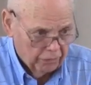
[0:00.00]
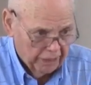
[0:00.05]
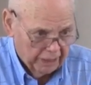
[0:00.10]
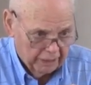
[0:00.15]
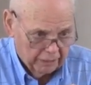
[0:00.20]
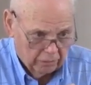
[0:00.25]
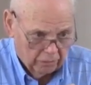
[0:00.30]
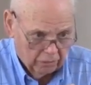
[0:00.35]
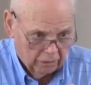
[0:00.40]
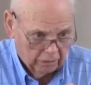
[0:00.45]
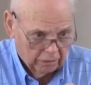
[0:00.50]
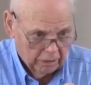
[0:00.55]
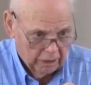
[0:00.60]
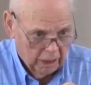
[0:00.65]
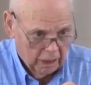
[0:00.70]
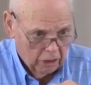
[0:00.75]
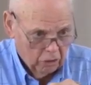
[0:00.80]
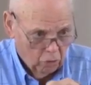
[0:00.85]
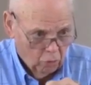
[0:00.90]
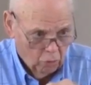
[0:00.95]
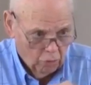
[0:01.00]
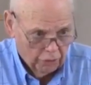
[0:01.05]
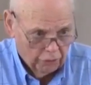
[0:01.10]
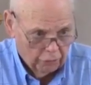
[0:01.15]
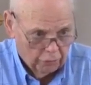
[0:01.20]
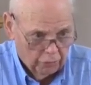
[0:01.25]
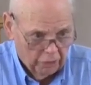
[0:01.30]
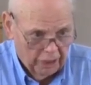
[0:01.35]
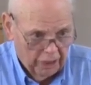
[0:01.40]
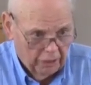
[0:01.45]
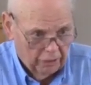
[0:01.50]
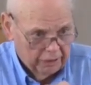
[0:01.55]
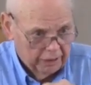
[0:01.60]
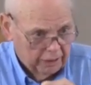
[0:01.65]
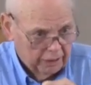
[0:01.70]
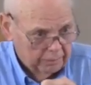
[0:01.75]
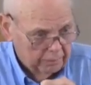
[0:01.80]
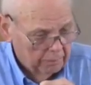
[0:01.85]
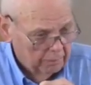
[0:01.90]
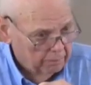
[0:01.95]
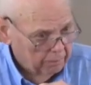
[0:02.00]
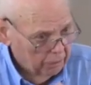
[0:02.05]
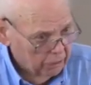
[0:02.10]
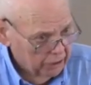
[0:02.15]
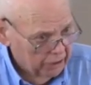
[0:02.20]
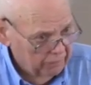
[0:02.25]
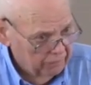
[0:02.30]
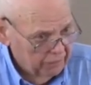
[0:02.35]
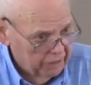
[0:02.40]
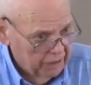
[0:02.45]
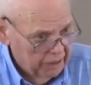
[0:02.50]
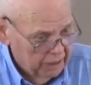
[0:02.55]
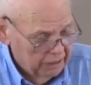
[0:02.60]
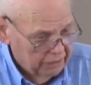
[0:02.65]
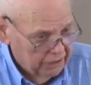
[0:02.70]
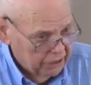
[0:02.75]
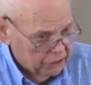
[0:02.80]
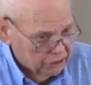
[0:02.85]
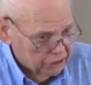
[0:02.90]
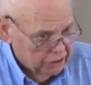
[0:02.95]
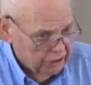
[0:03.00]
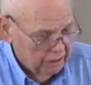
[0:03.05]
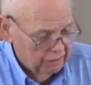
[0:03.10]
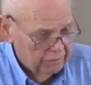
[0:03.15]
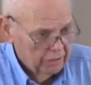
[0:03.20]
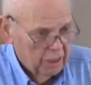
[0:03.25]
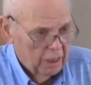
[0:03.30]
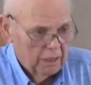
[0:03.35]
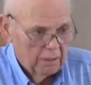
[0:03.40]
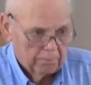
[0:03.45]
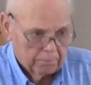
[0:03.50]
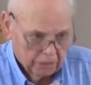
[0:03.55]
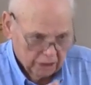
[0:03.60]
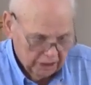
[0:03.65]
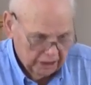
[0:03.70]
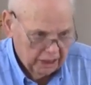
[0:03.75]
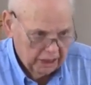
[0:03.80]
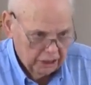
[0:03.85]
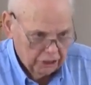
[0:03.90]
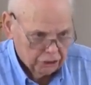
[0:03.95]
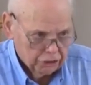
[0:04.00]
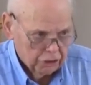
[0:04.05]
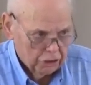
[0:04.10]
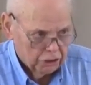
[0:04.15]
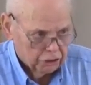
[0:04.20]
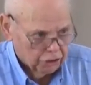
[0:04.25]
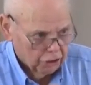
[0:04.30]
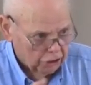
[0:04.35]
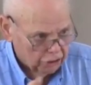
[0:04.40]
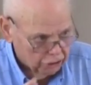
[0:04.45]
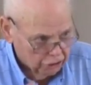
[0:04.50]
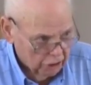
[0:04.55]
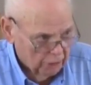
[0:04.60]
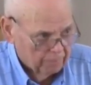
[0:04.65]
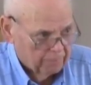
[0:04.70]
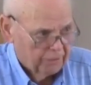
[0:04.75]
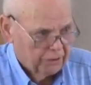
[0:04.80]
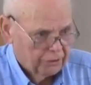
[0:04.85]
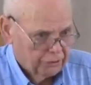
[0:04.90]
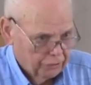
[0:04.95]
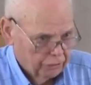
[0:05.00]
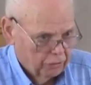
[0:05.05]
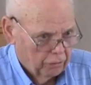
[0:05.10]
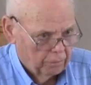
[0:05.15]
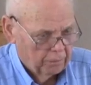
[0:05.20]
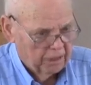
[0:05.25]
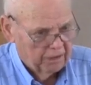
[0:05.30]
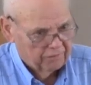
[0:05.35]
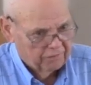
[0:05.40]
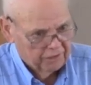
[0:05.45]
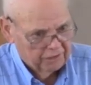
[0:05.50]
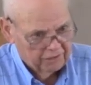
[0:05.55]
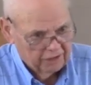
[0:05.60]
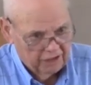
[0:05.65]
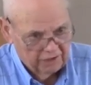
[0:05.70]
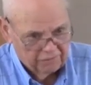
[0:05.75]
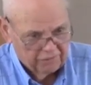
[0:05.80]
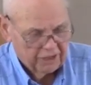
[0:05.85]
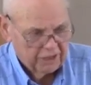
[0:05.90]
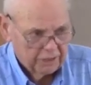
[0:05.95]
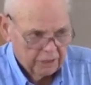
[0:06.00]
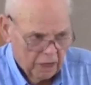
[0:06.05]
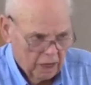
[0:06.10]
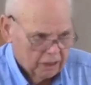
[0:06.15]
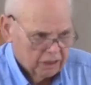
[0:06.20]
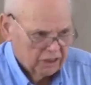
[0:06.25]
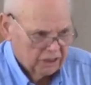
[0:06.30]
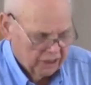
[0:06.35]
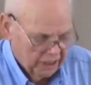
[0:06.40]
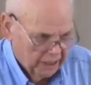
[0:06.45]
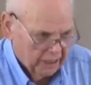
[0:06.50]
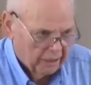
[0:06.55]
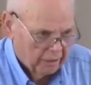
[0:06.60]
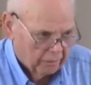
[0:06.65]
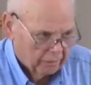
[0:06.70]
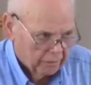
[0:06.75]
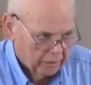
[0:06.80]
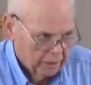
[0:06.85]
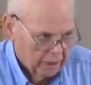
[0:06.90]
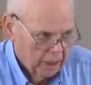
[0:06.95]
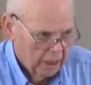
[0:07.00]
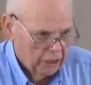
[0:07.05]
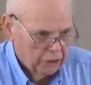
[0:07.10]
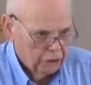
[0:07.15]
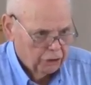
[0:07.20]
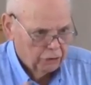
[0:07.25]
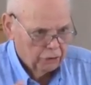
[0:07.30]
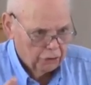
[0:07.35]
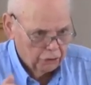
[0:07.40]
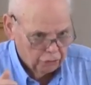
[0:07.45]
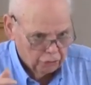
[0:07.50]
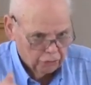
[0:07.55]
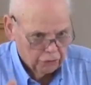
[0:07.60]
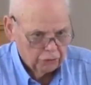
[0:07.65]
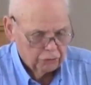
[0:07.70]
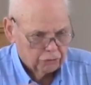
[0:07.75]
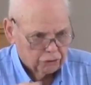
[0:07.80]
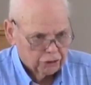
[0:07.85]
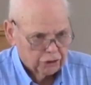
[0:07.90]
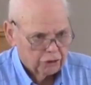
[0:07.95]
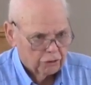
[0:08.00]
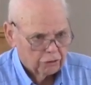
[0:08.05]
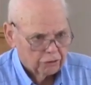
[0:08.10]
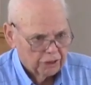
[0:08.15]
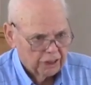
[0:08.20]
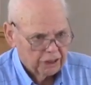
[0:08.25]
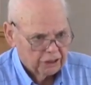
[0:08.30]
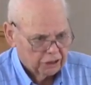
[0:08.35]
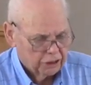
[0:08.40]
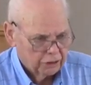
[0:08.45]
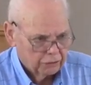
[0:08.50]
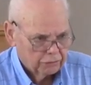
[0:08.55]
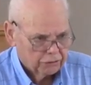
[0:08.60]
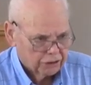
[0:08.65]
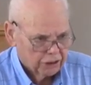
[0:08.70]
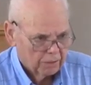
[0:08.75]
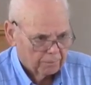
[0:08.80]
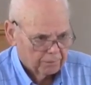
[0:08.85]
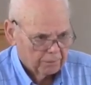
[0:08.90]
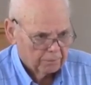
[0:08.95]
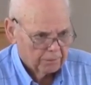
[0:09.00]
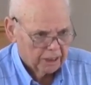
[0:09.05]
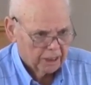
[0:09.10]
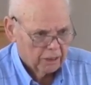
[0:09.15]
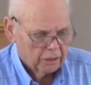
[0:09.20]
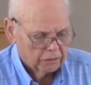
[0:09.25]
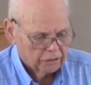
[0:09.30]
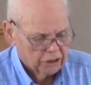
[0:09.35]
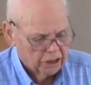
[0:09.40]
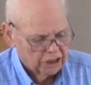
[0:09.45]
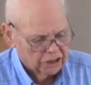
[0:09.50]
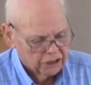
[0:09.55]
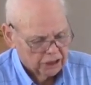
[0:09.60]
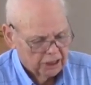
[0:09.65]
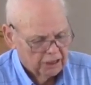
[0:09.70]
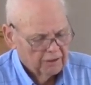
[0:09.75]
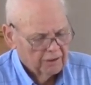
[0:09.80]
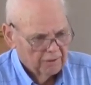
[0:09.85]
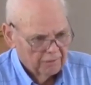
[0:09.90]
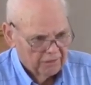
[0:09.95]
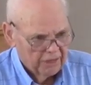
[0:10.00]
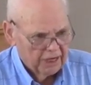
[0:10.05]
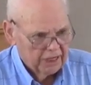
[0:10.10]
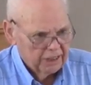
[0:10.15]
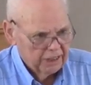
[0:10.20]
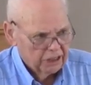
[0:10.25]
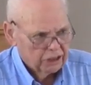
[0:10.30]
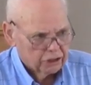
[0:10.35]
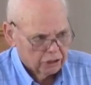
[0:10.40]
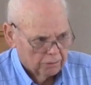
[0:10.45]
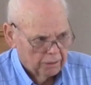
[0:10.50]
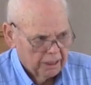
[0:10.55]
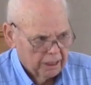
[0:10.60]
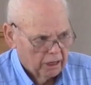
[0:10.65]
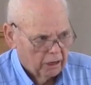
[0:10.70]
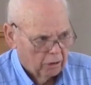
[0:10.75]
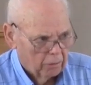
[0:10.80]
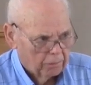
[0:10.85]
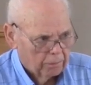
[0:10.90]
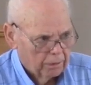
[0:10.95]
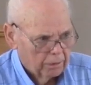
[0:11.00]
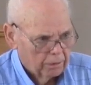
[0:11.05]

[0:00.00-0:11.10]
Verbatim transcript: that are going around and believing in this stuff, please say something to them if they, if they knock you down. Mm-hmm. You, you, you still need to do something because, listen, they need some help.